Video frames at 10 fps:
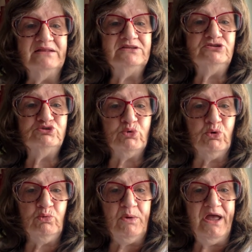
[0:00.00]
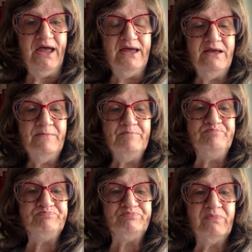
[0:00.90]
at the doorway
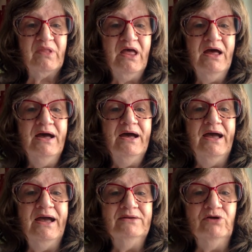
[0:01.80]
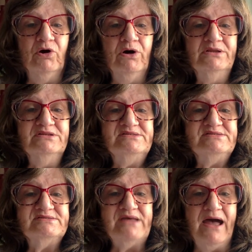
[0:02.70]
and on the
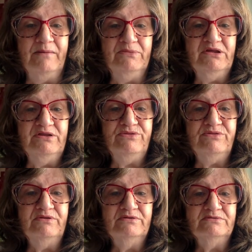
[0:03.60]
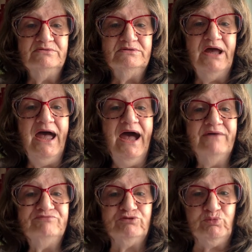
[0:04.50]
Sabbath
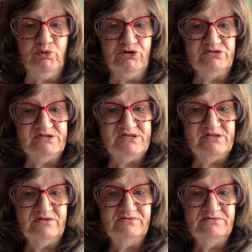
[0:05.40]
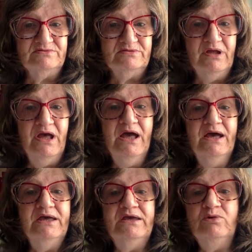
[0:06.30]
afterwards.
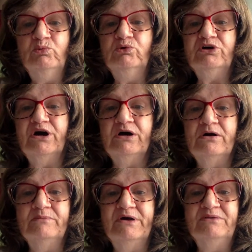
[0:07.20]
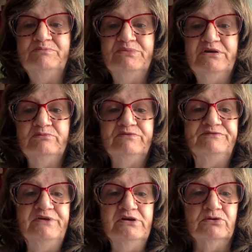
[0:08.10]
He will come and be
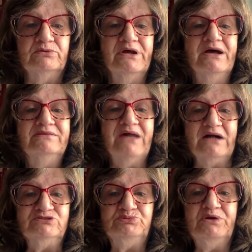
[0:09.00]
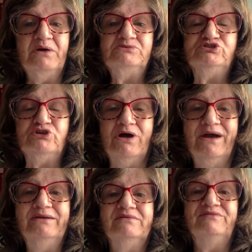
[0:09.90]
revealed. That's what I was
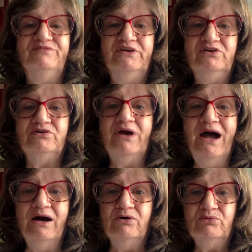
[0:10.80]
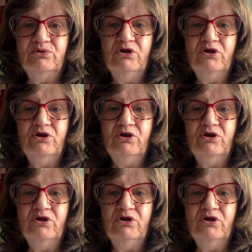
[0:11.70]
trying to figure out.